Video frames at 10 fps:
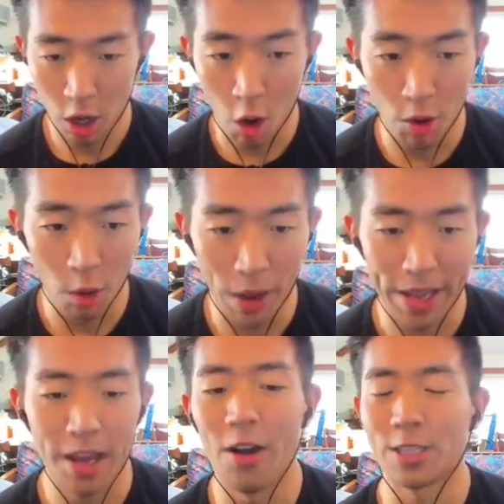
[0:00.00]
Oh, no
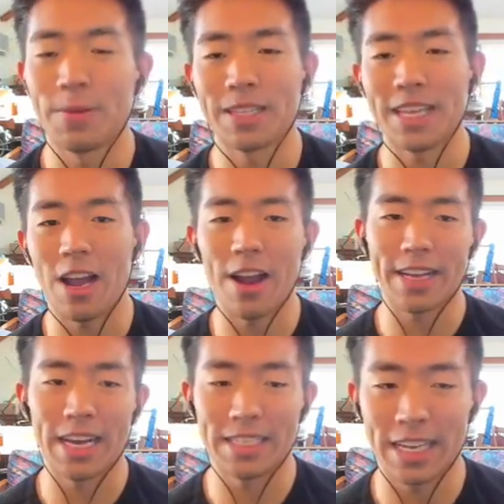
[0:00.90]
way. Oh, I was about to say. All
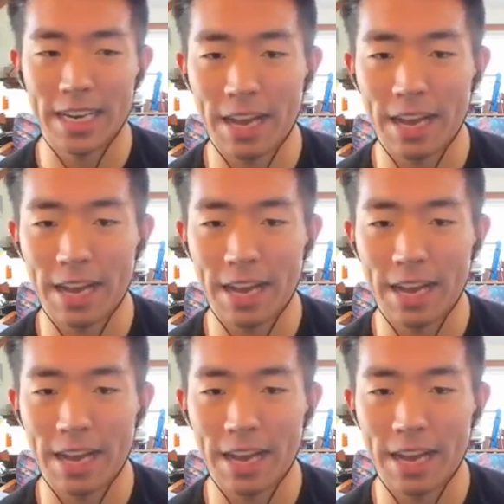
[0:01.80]
right, guys, 2nd